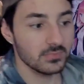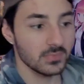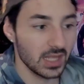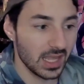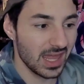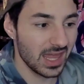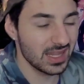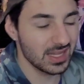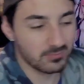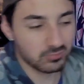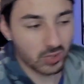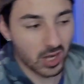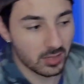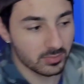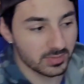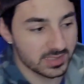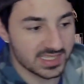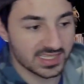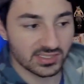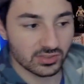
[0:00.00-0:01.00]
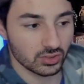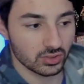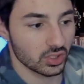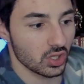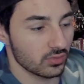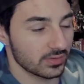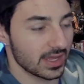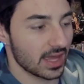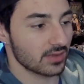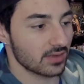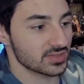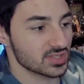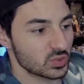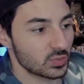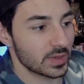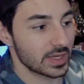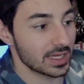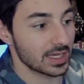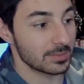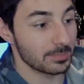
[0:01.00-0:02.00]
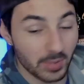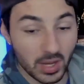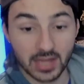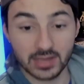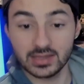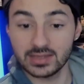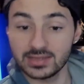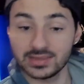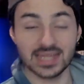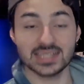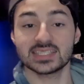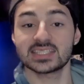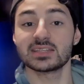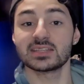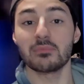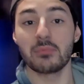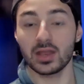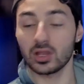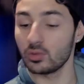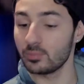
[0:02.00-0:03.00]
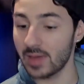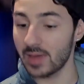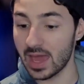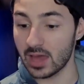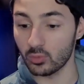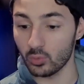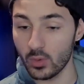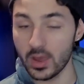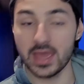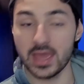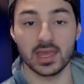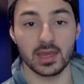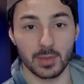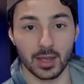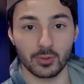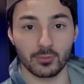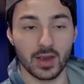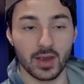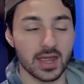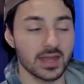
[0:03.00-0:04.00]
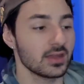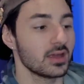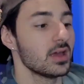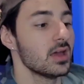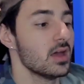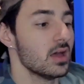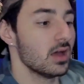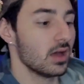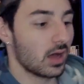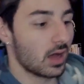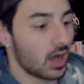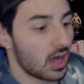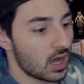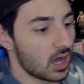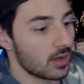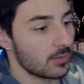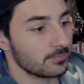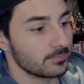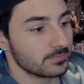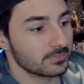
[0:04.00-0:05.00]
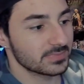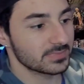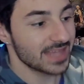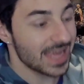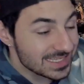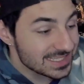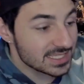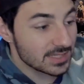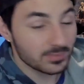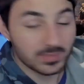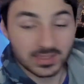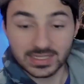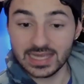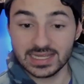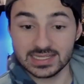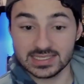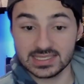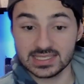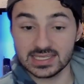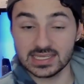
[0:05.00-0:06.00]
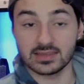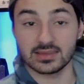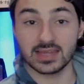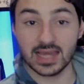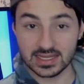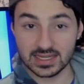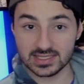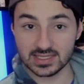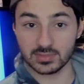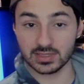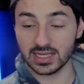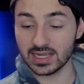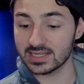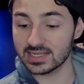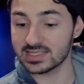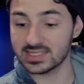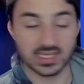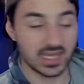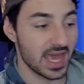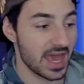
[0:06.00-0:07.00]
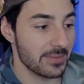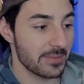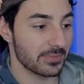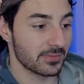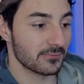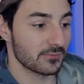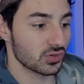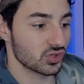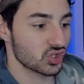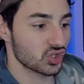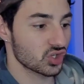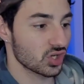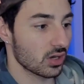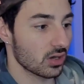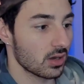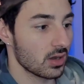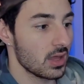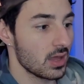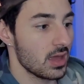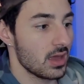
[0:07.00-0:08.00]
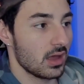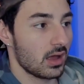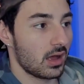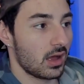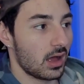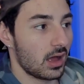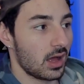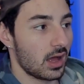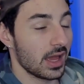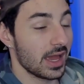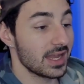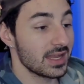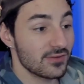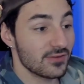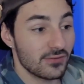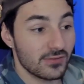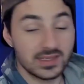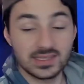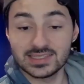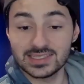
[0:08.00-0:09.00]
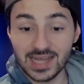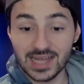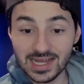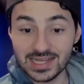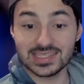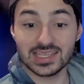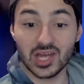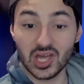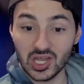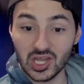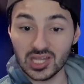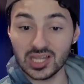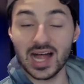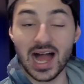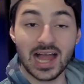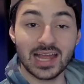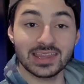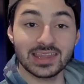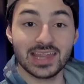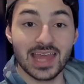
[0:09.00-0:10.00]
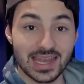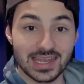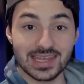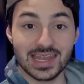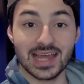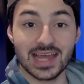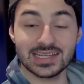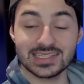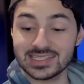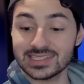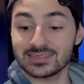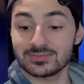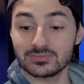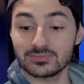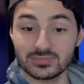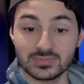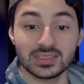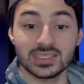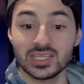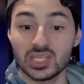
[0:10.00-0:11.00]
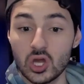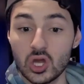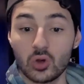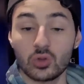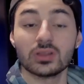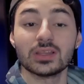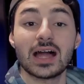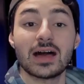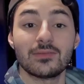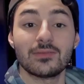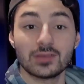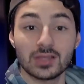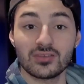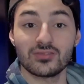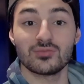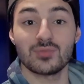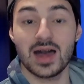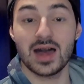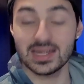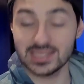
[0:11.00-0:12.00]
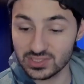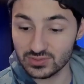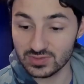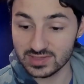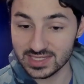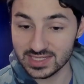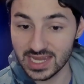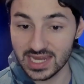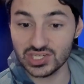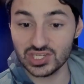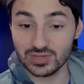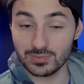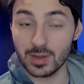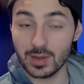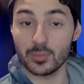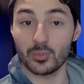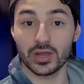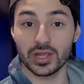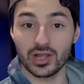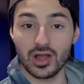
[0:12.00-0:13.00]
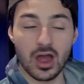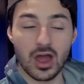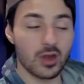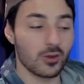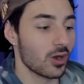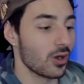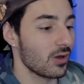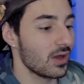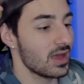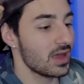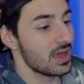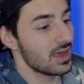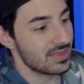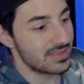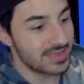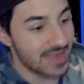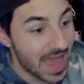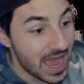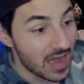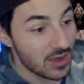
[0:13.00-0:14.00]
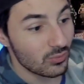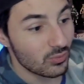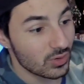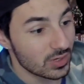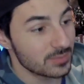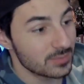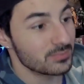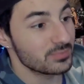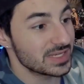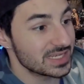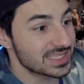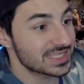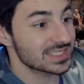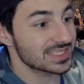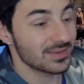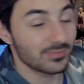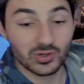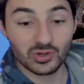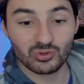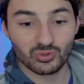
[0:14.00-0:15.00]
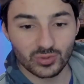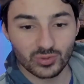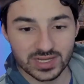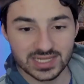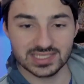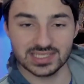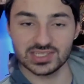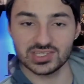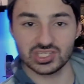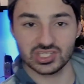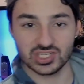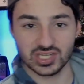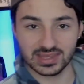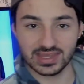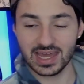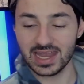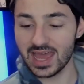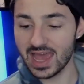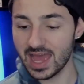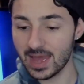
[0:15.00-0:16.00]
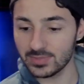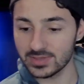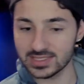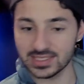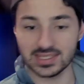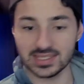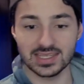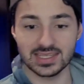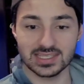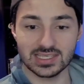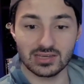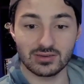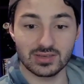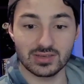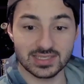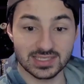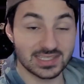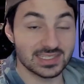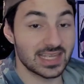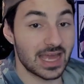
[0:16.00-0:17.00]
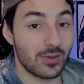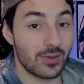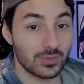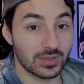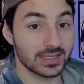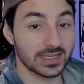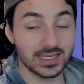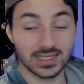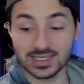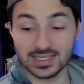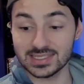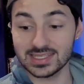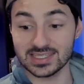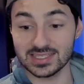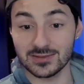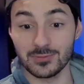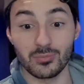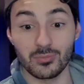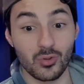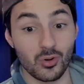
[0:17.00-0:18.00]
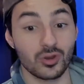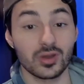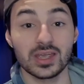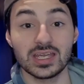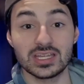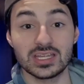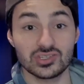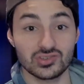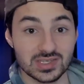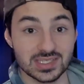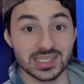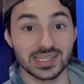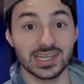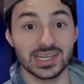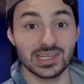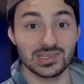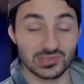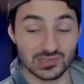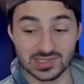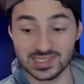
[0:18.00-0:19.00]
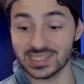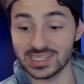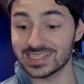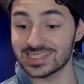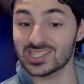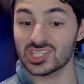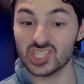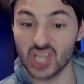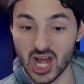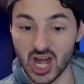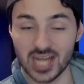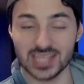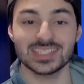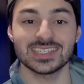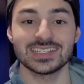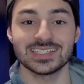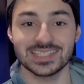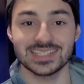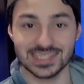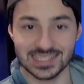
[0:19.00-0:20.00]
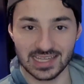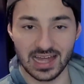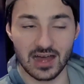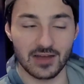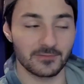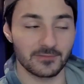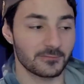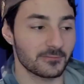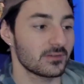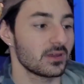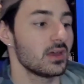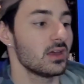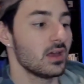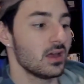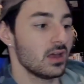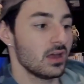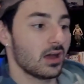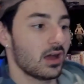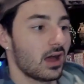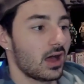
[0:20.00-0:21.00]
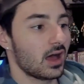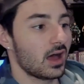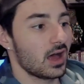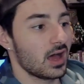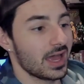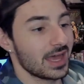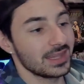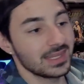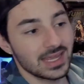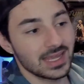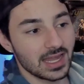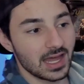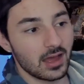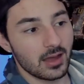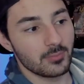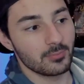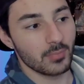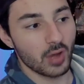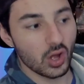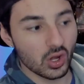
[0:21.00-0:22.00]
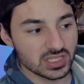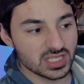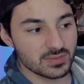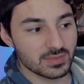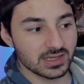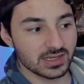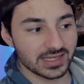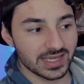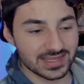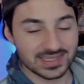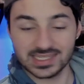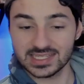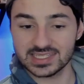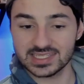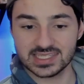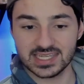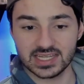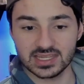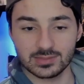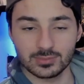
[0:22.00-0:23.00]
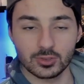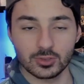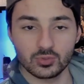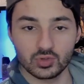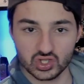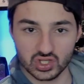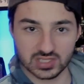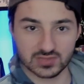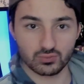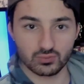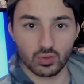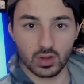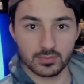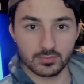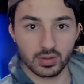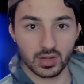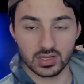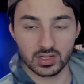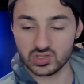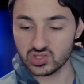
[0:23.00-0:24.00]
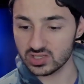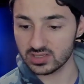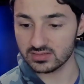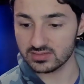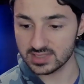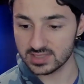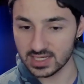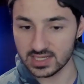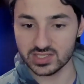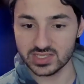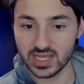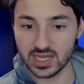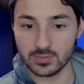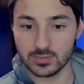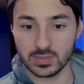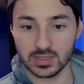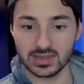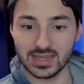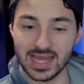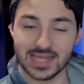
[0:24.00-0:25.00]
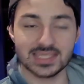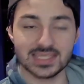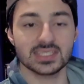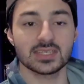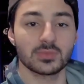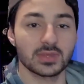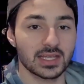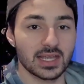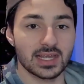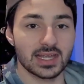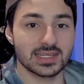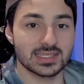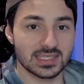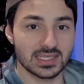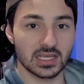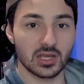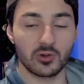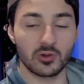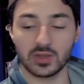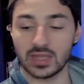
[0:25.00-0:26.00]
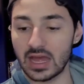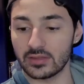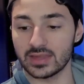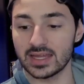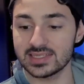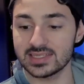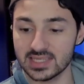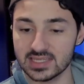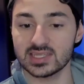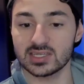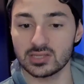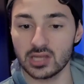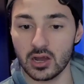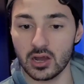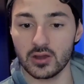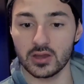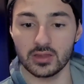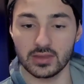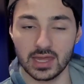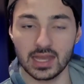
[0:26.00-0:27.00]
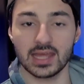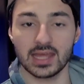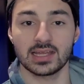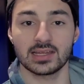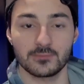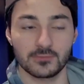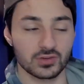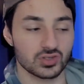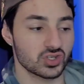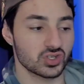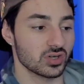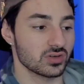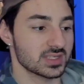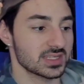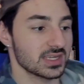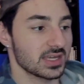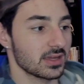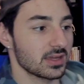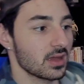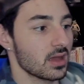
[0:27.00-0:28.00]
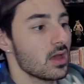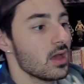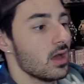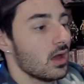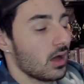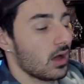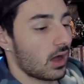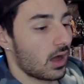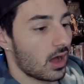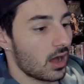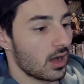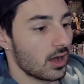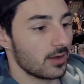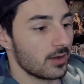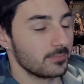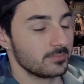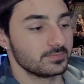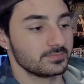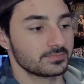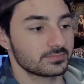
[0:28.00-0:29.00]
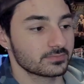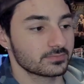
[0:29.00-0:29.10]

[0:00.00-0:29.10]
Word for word: and then probably still go down swinging. But that's the metal bat way, am I right? Um, that's something I could see. That's something I could see happen for sure. Uh, and if he does unlock that next, you know, level of monsterization, my boy Garou, that would be some crazy shit that happens in the series because that would lead into some more interesting, interesting, saucy stuff. Uh, and then ultimately, I think Saitama would just one punch Sage Centipede. That's something I could see going down. That's a scenario that I could for sure see. Um,